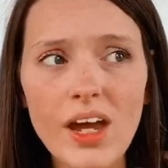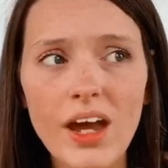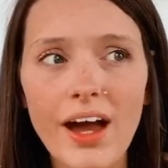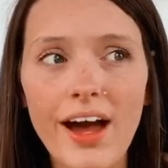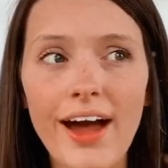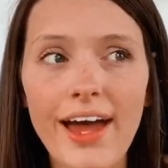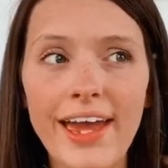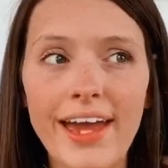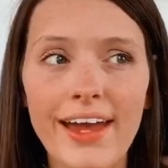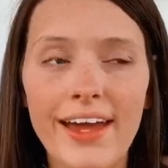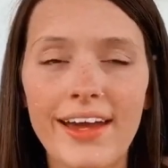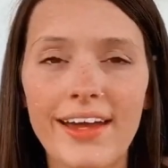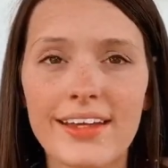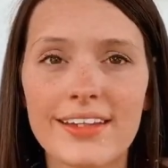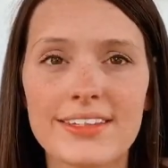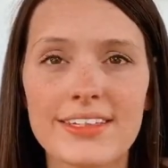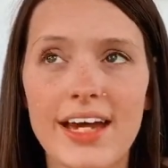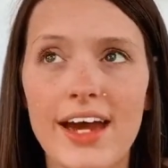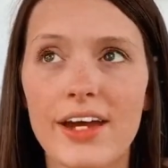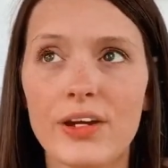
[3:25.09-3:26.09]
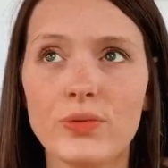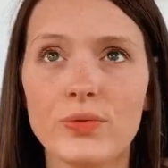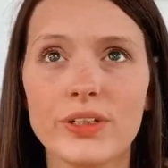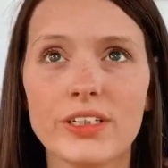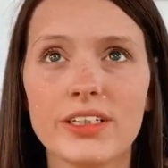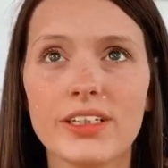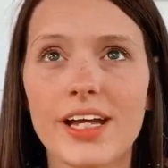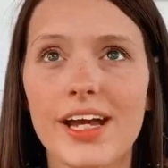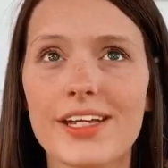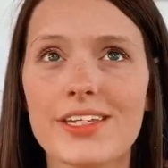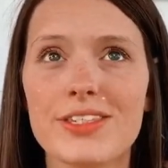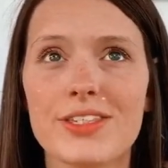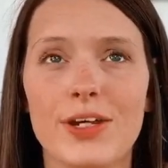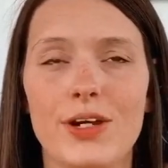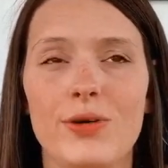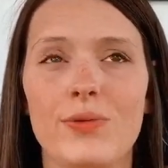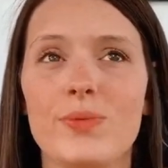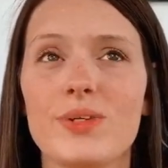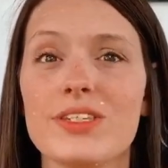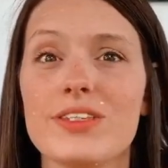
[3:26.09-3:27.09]
And I realized
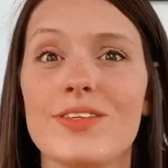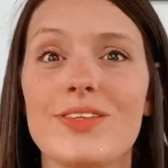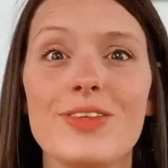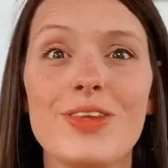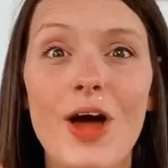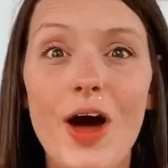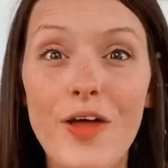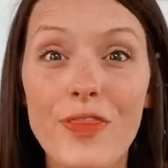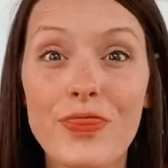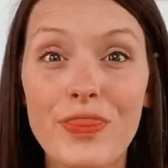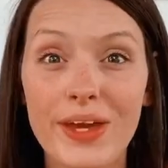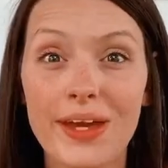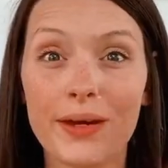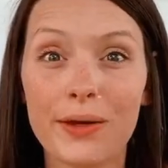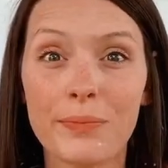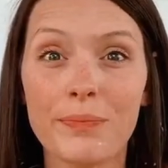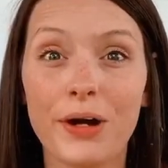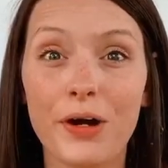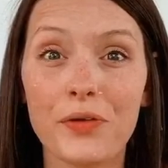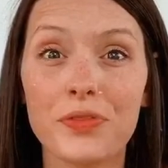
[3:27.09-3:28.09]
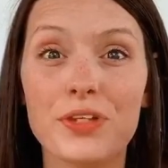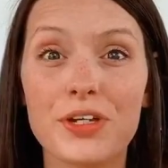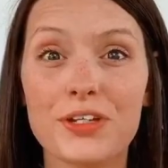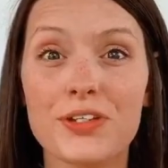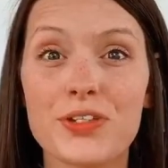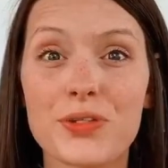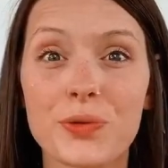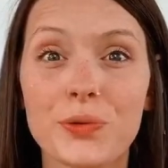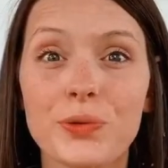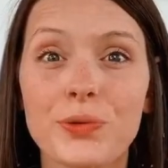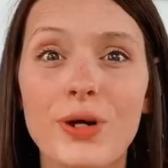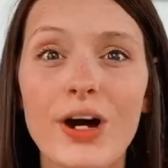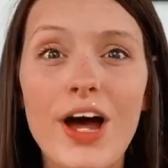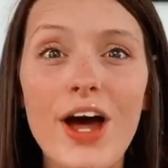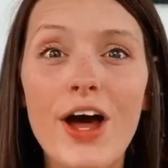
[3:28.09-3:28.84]
there was nothing about this school.